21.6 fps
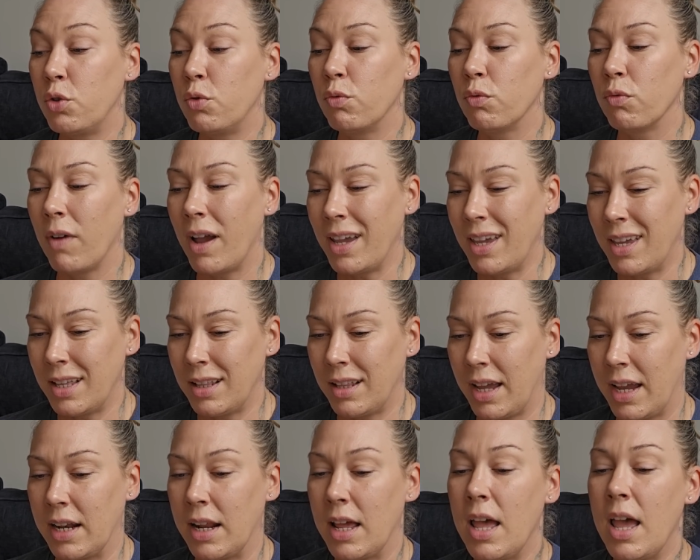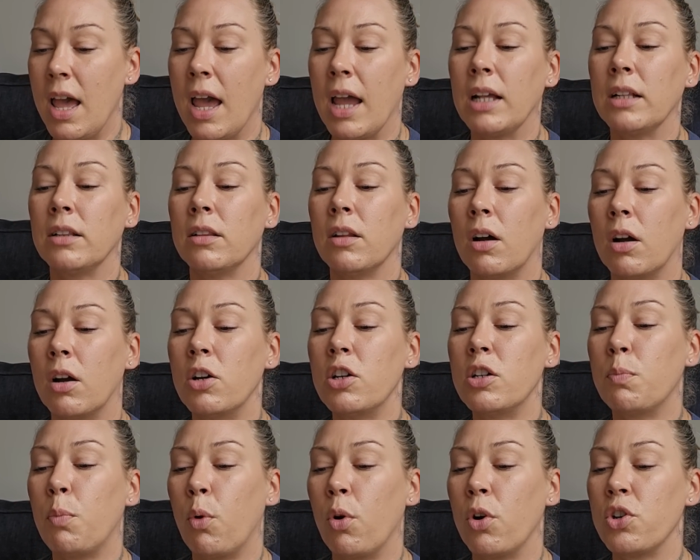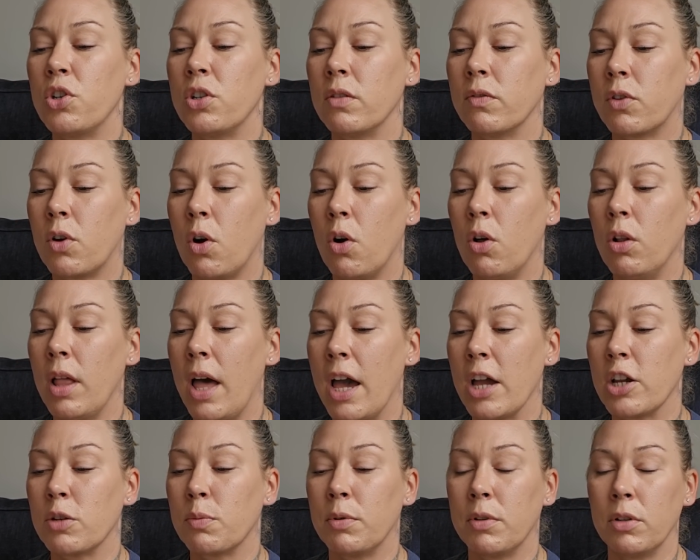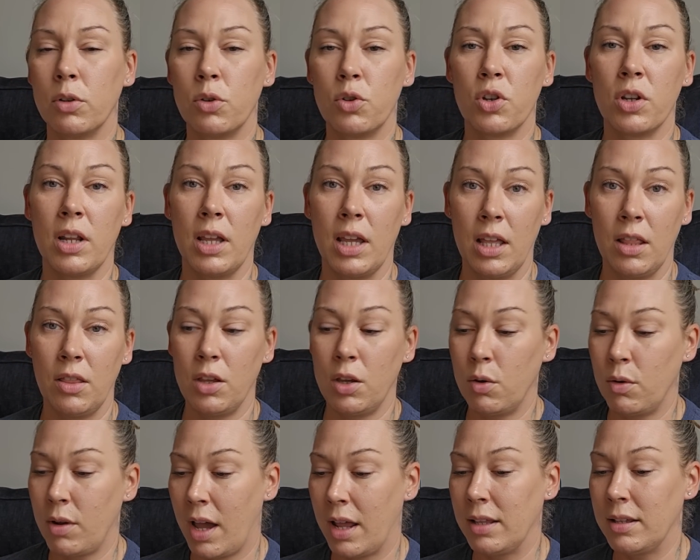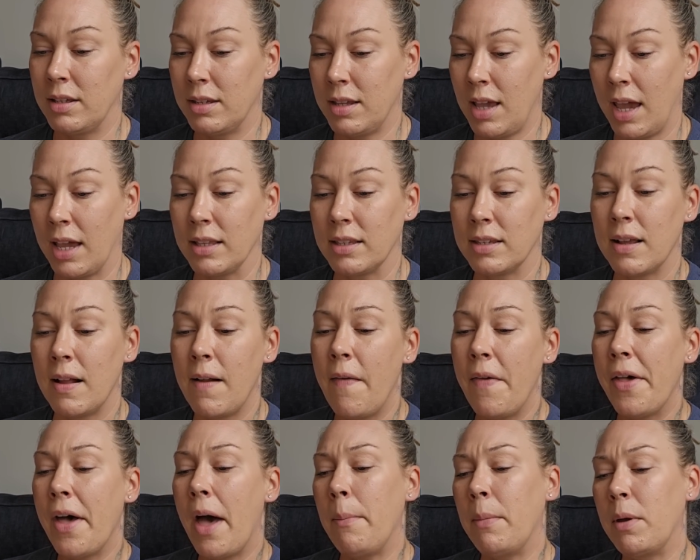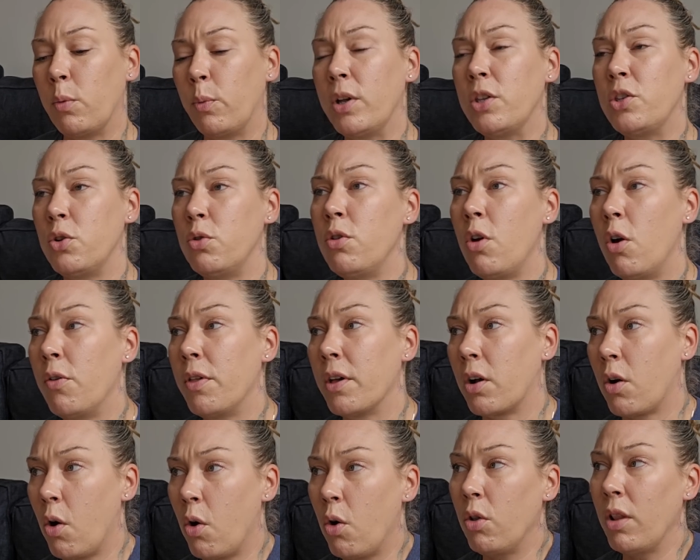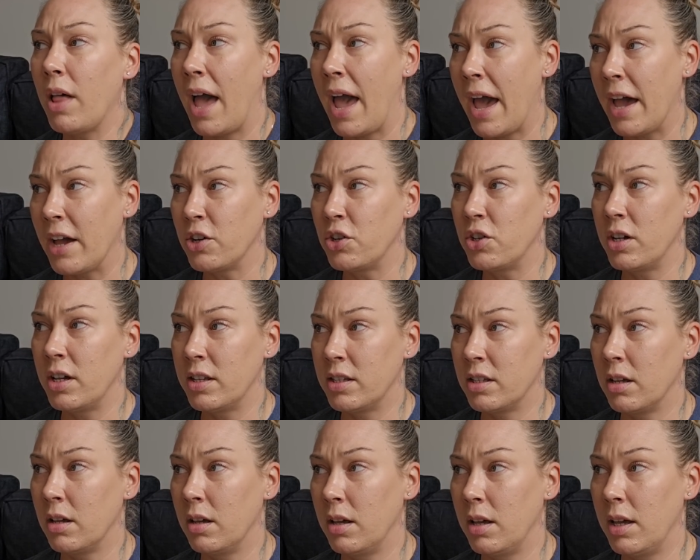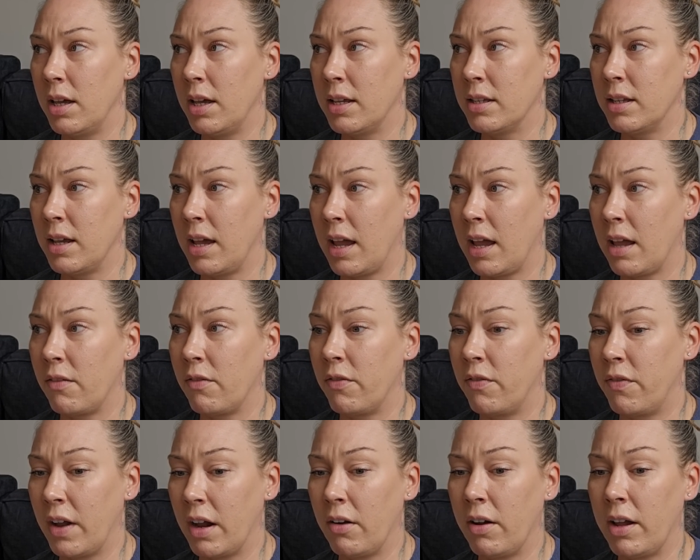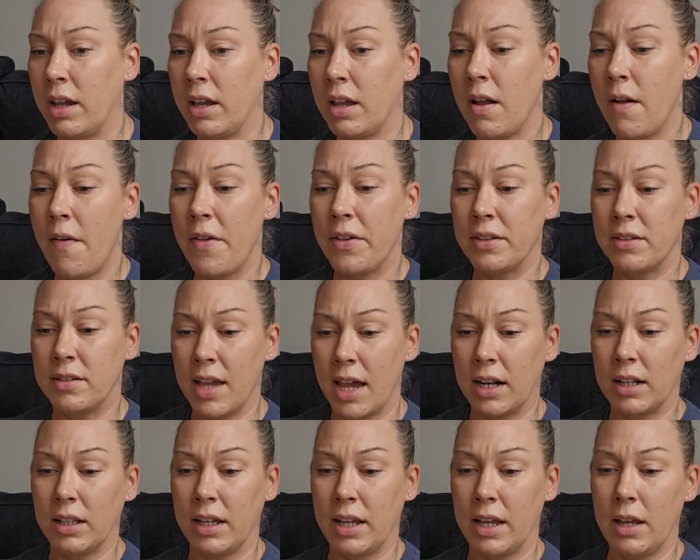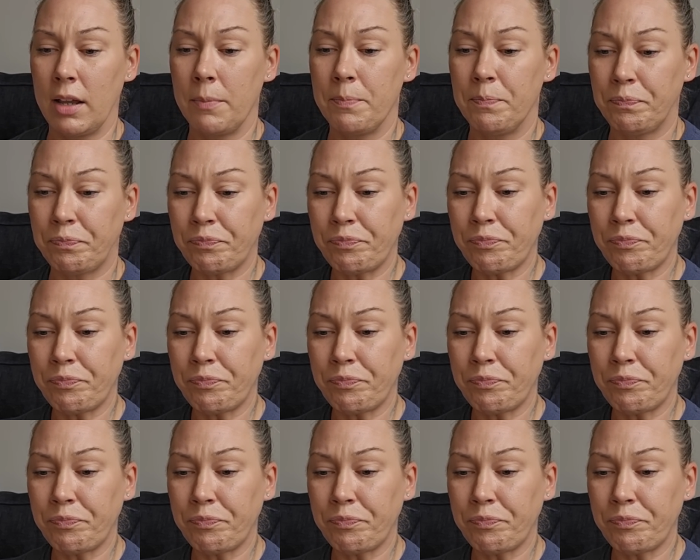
to regulate a large portion of coal ash pollution in the United States. I mean, we do know that coal ash is a is a very deadly